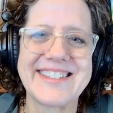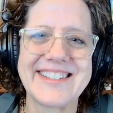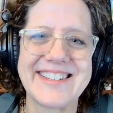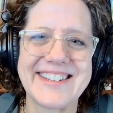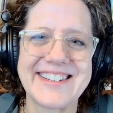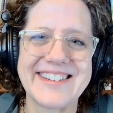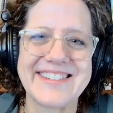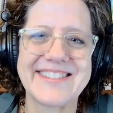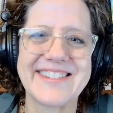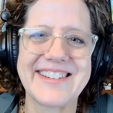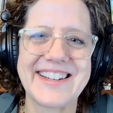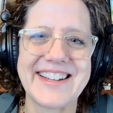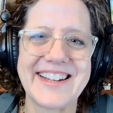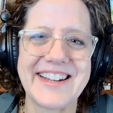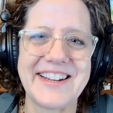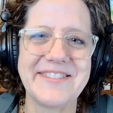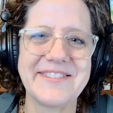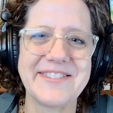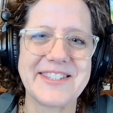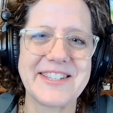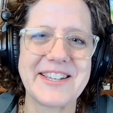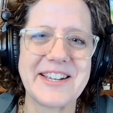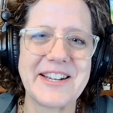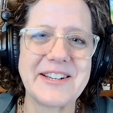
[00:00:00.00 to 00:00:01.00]

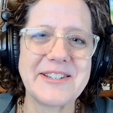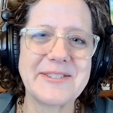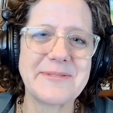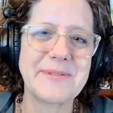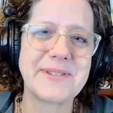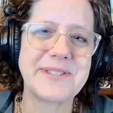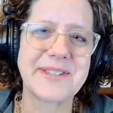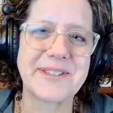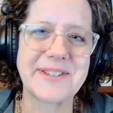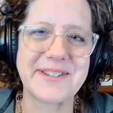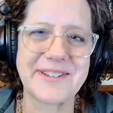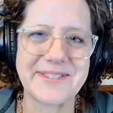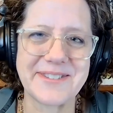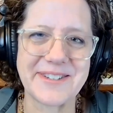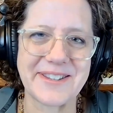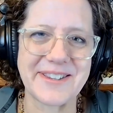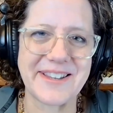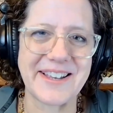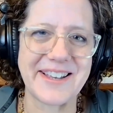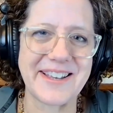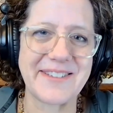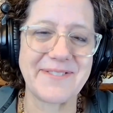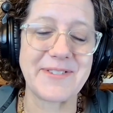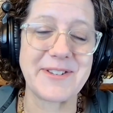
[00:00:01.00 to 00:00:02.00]
Here's what's going to look
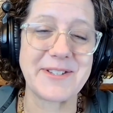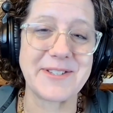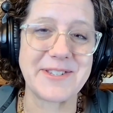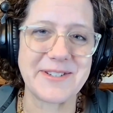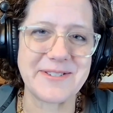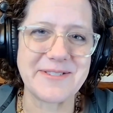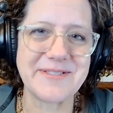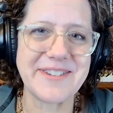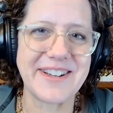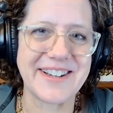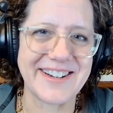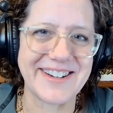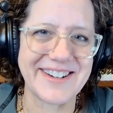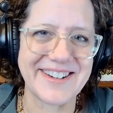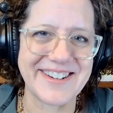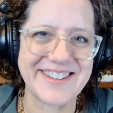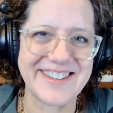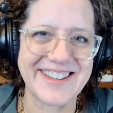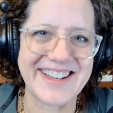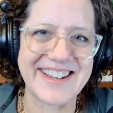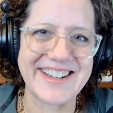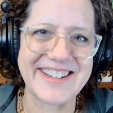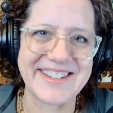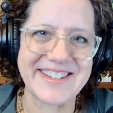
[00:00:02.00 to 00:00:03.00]
like if you don't hire a
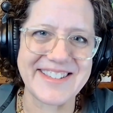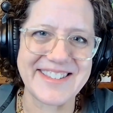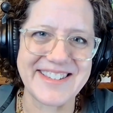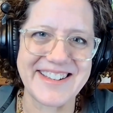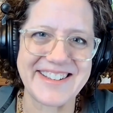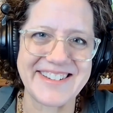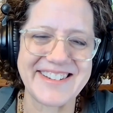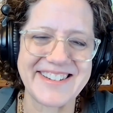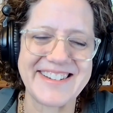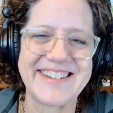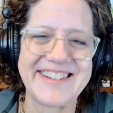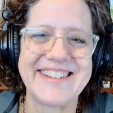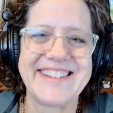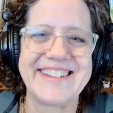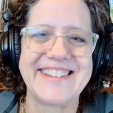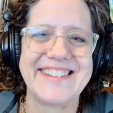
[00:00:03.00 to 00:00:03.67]
lighting designer.